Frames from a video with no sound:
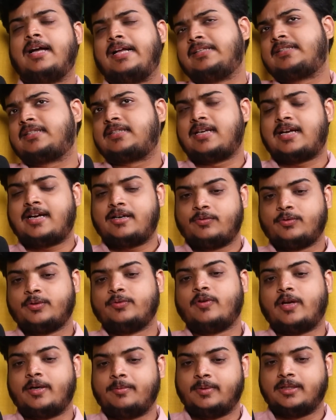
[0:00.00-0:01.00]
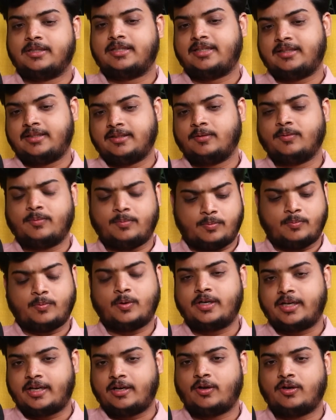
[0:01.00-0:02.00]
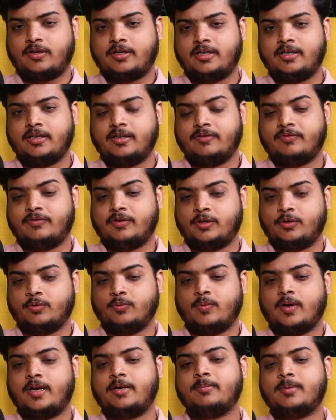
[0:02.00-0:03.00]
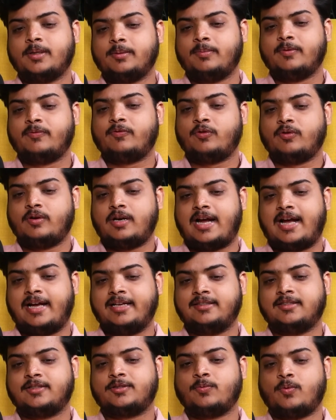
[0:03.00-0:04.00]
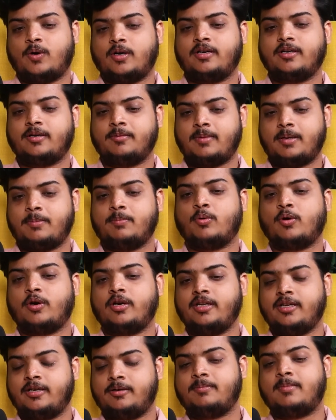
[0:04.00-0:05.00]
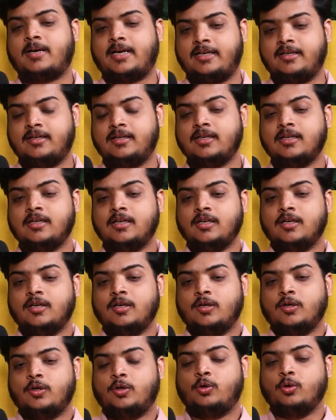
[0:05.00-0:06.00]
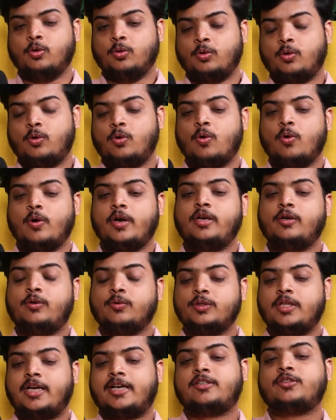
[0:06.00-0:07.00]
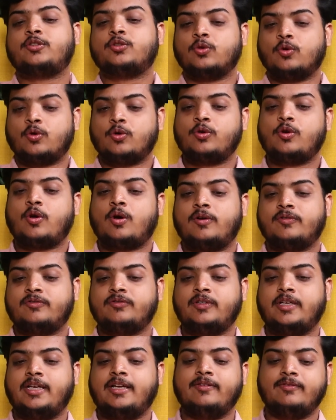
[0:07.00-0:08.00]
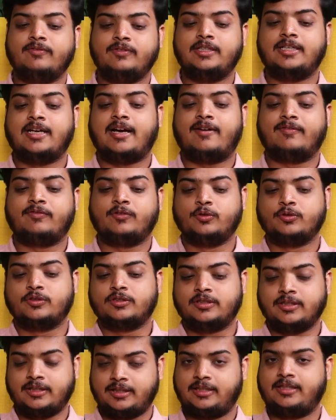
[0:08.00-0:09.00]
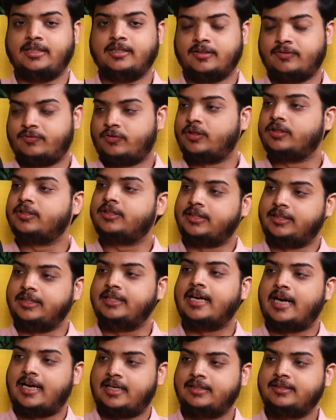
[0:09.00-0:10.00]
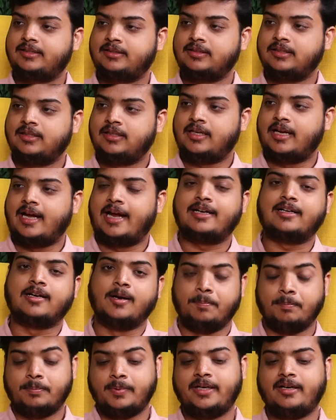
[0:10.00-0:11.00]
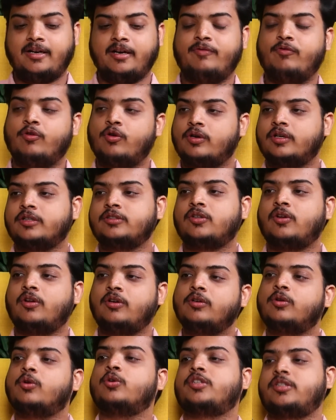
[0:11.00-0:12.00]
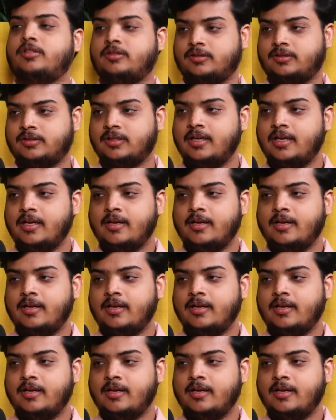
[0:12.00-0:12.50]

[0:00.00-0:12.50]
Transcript: I'll start with 1 month. I think what I already referred to, 1 month before, I just wanted my body and mind to go into that zone of, hey, we have to sit here for 3 hours and completely focus on questions.